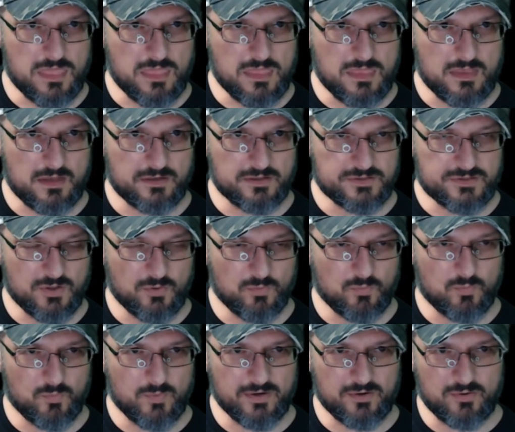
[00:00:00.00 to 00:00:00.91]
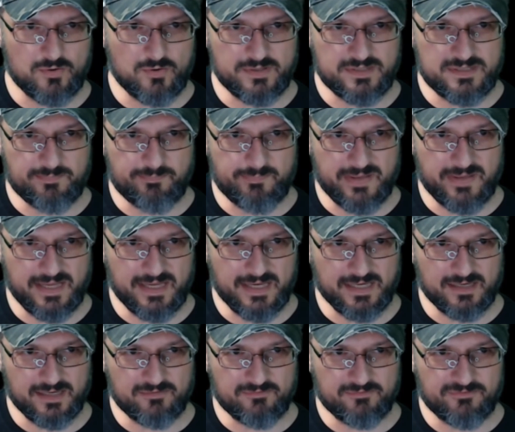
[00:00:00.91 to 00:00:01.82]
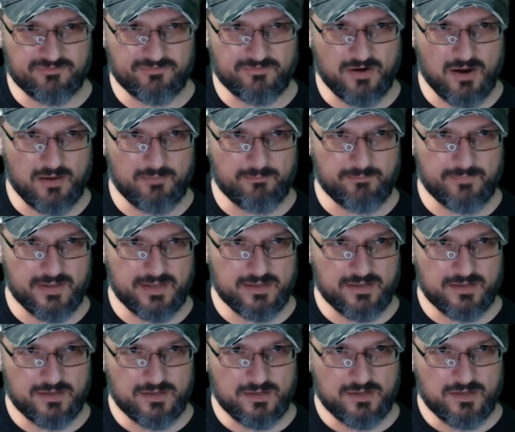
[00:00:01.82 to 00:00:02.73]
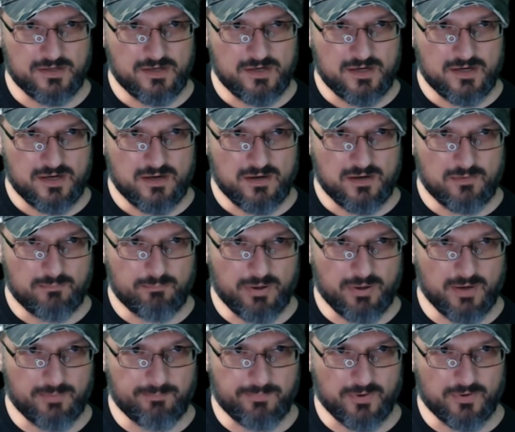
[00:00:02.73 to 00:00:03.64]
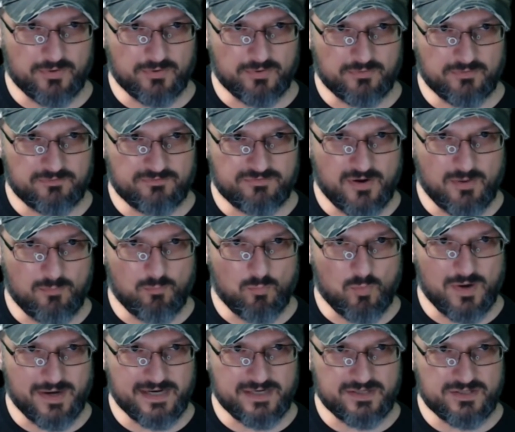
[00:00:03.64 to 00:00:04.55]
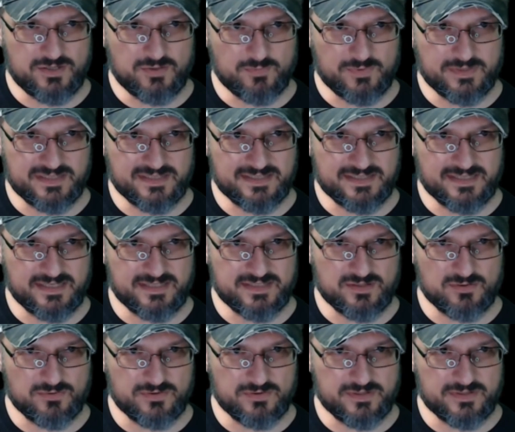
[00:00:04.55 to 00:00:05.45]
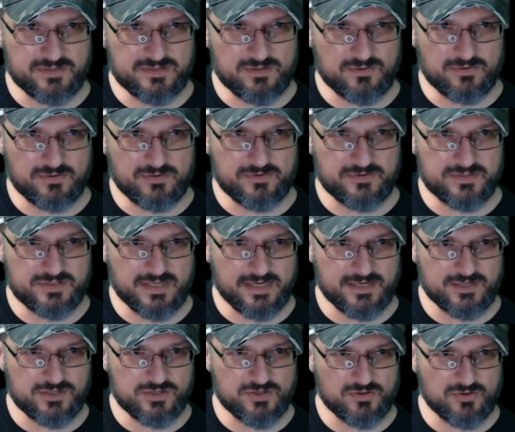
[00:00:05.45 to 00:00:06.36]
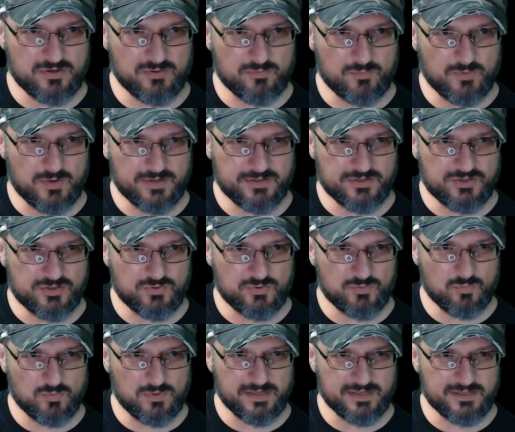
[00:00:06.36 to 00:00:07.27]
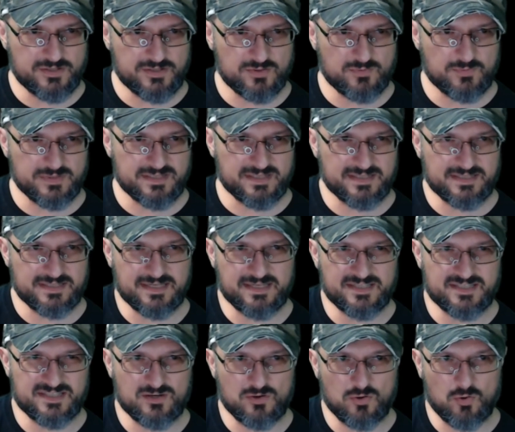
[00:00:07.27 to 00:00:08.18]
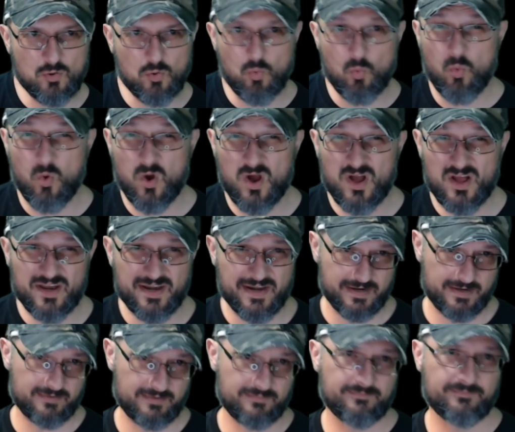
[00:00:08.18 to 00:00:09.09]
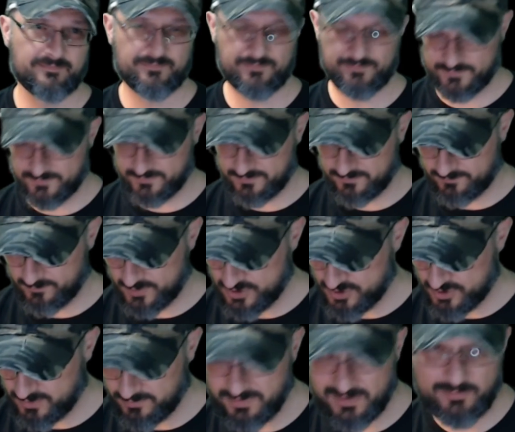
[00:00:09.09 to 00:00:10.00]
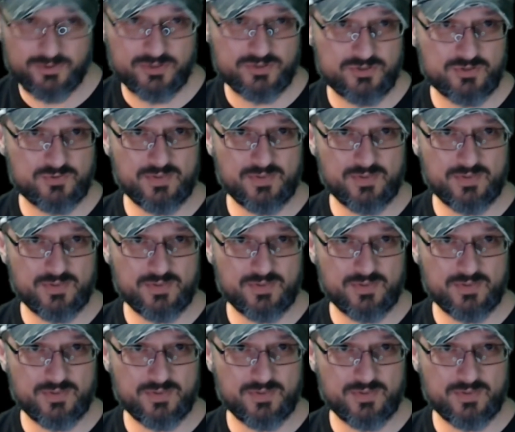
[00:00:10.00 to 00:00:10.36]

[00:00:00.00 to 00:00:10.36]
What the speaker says: So we're going to ping from purple from 192.168.0.0/31 to 192.168.0.1. We should be able to do that